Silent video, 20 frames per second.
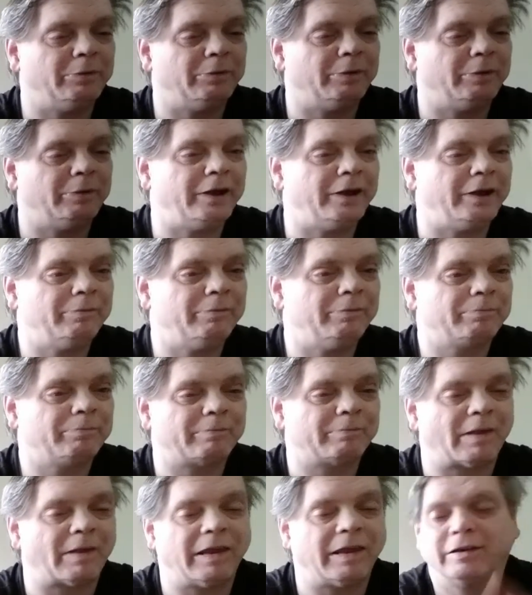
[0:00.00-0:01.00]
that's what's
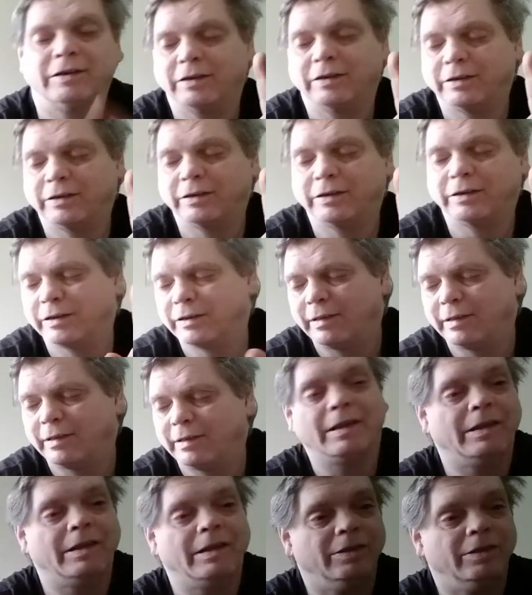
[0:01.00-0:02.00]
happening.
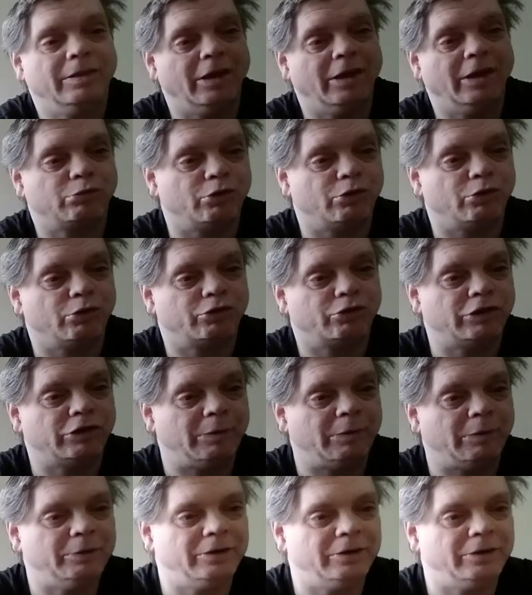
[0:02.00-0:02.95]
Peace now out of here.